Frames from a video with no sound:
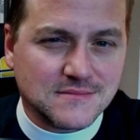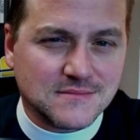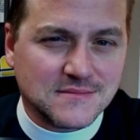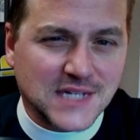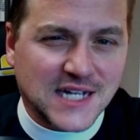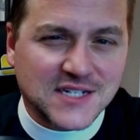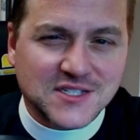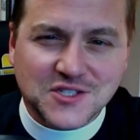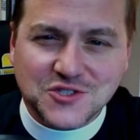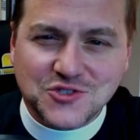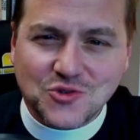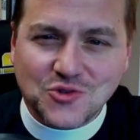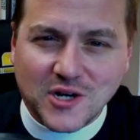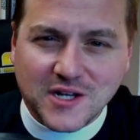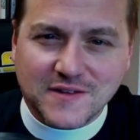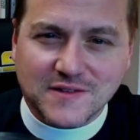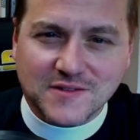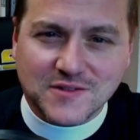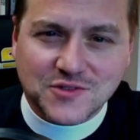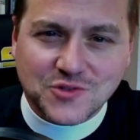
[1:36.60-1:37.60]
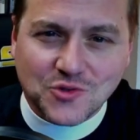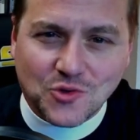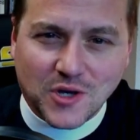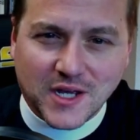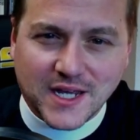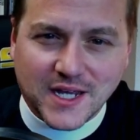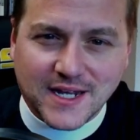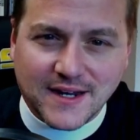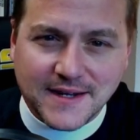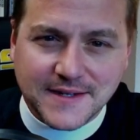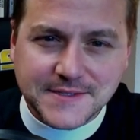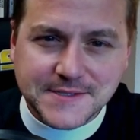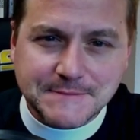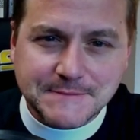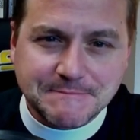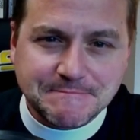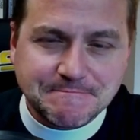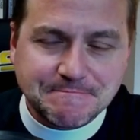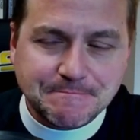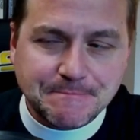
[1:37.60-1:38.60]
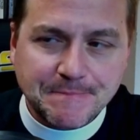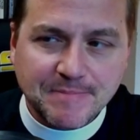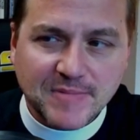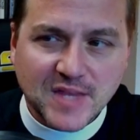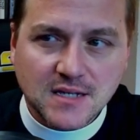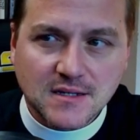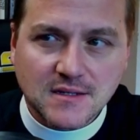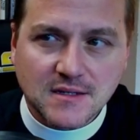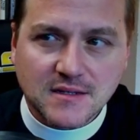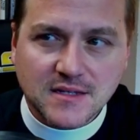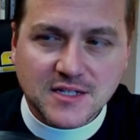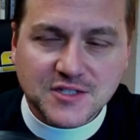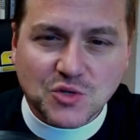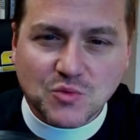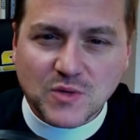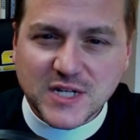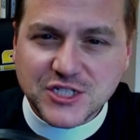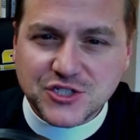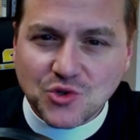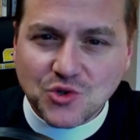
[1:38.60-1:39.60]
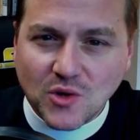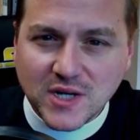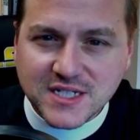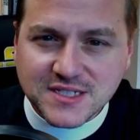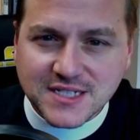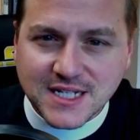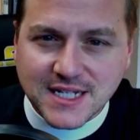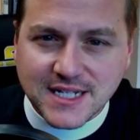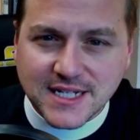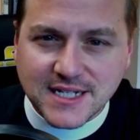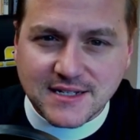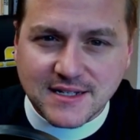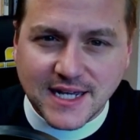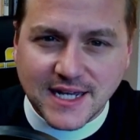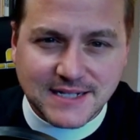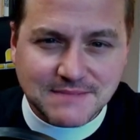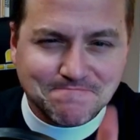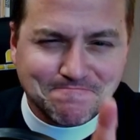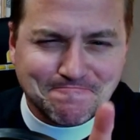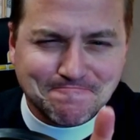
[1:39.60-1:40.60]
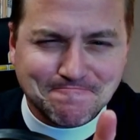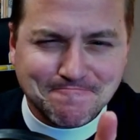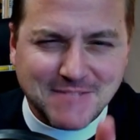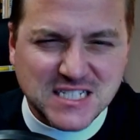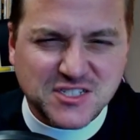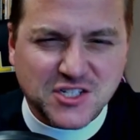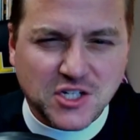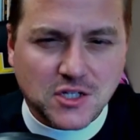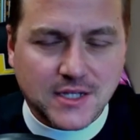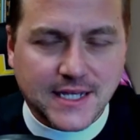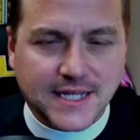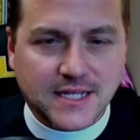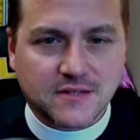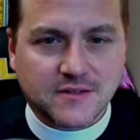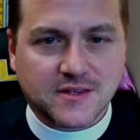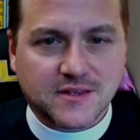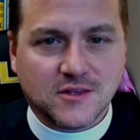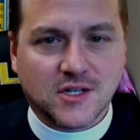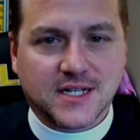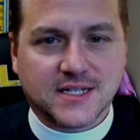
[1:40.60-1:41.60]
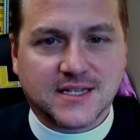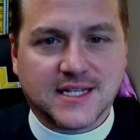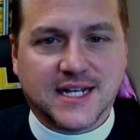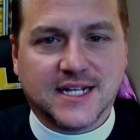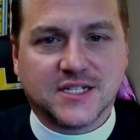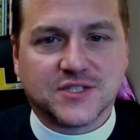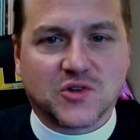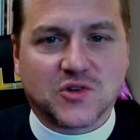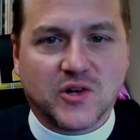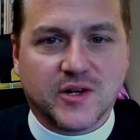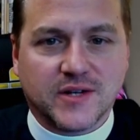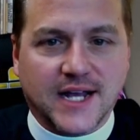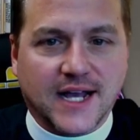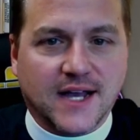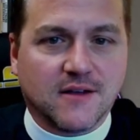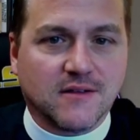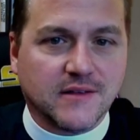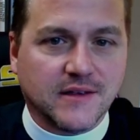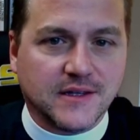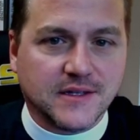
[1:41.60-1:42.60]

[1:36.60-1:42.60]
has a joy, joy in it. There's a rejoicing in Lent. Let's take a look, a look at that introit now.